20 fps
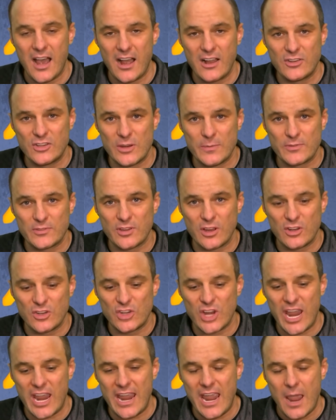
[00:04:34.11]
Jim's son
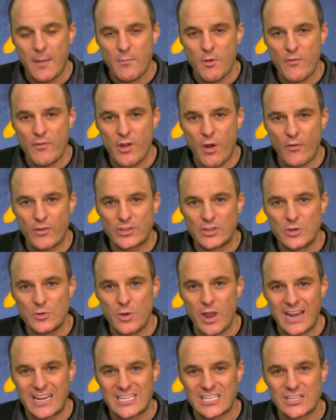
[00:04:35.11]
Jay, moving over to
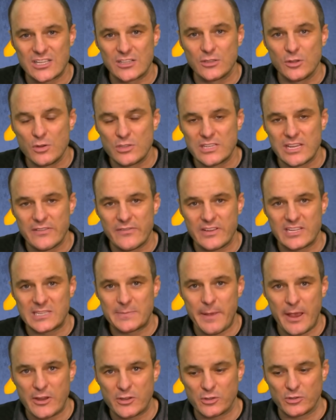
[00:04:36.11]
exclusive
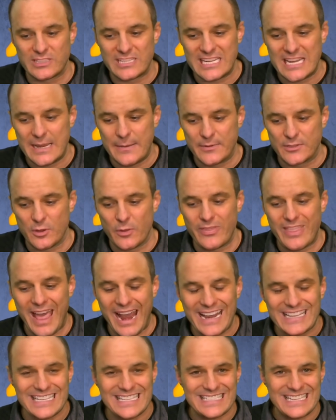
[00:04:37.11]
special teams. So that
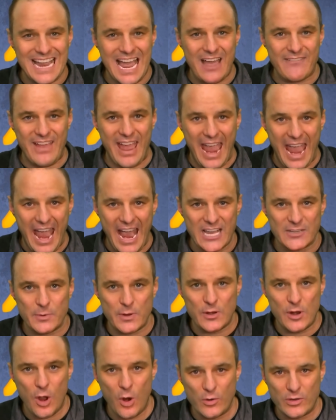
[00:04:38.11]
is the staff as we
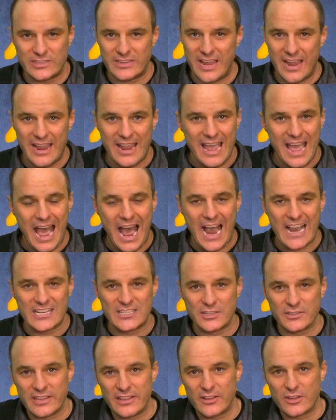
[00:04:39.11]
know today. I
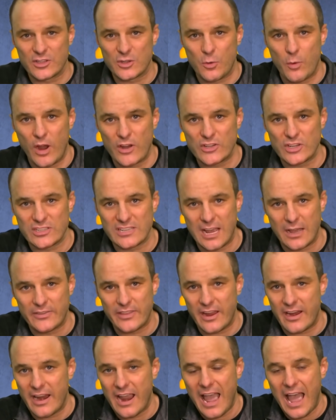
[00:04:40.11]
still think there's questions out
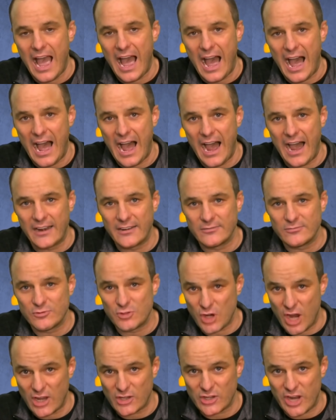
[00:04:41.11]
there on
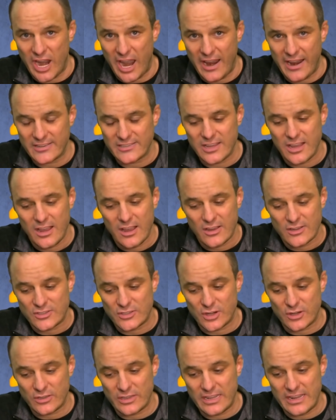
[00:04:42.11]
Josh Gattis.
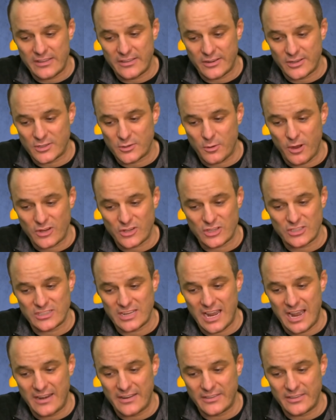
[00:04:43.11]
Certainly there's questions
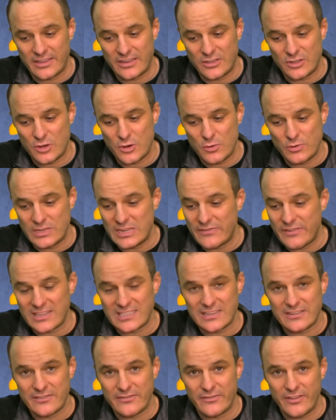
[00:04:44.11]
on the two
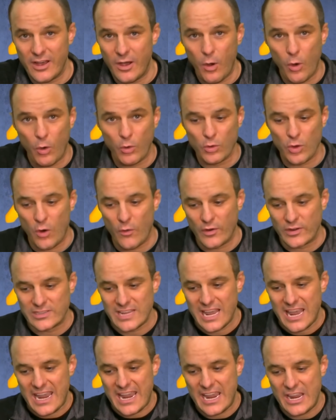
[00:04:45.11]
defensive holdovers
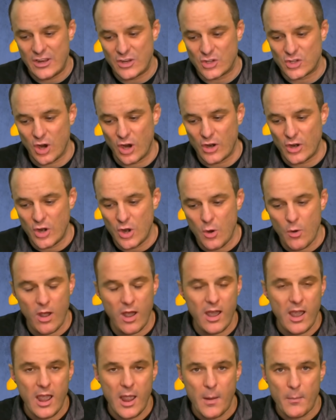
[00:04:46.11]
in Sean
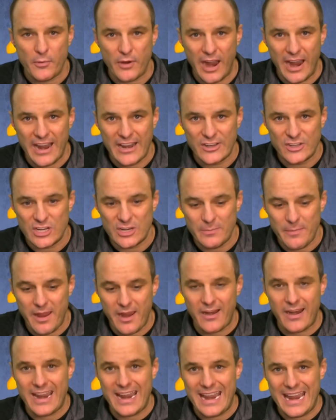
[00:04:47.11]
Nua, Brian Jean
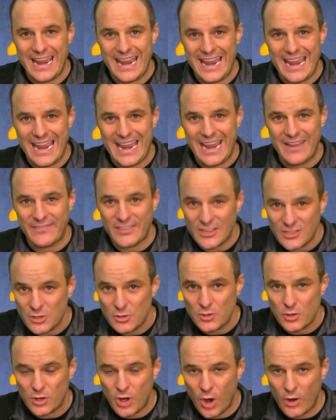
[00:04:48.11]
Mary. If these new
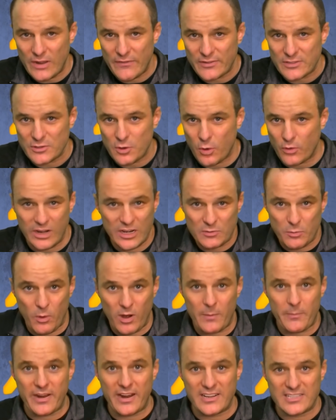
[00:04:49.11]
co-defensive coordinators want to
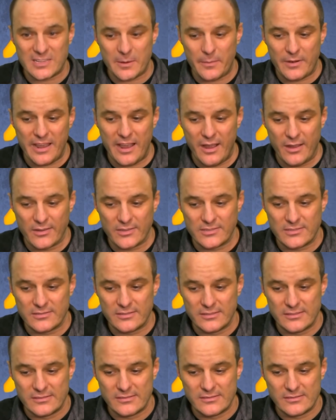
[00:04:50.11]
bring in somebody else,
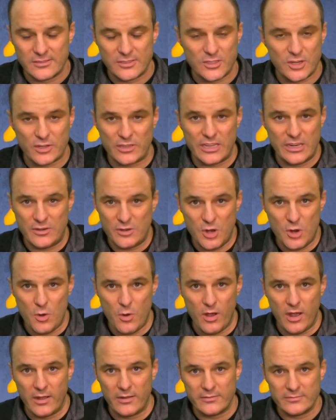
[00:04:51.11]
certainly
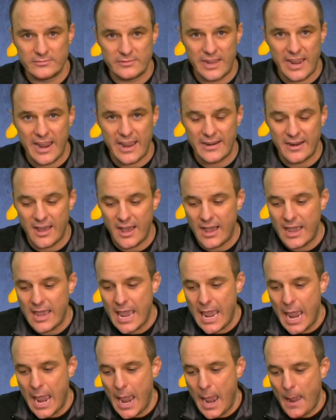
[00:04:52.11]
Nua and
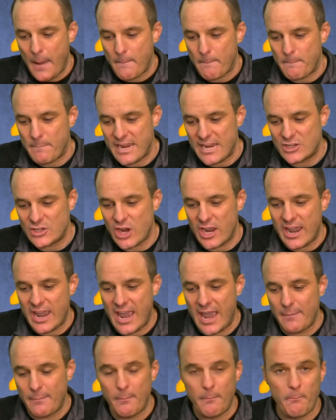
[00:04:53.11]

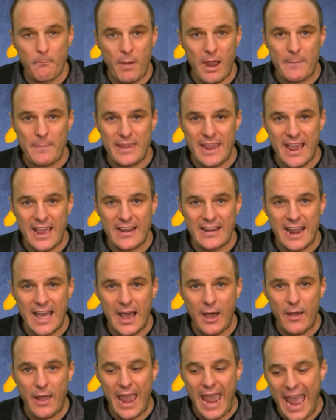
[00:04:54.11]
BJM might be heading
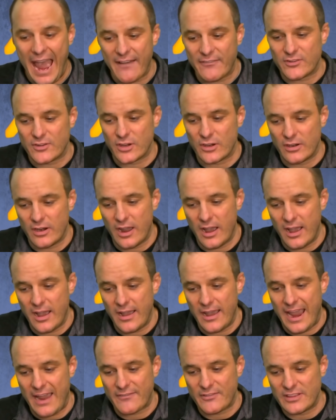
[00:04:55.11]
out after
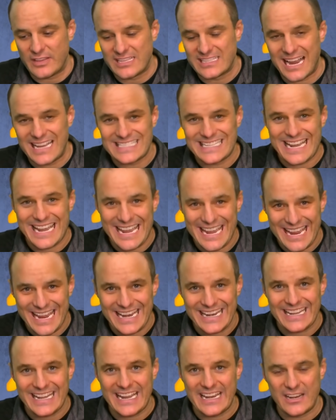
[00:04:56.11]
these guys get
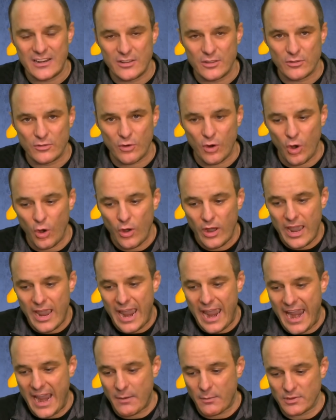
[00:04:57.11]
into the role,
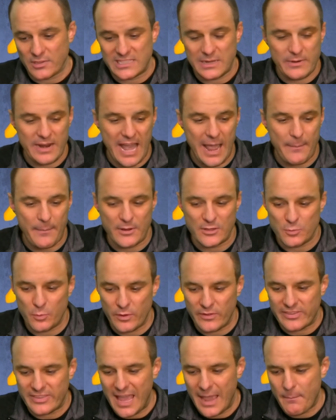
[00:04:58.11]
and we'll see what happens
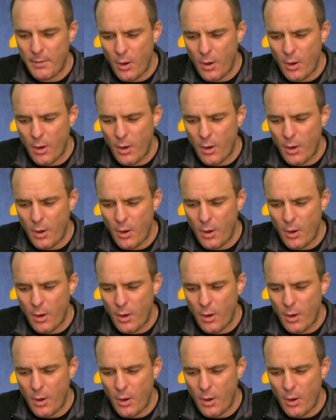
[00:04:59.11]
with them.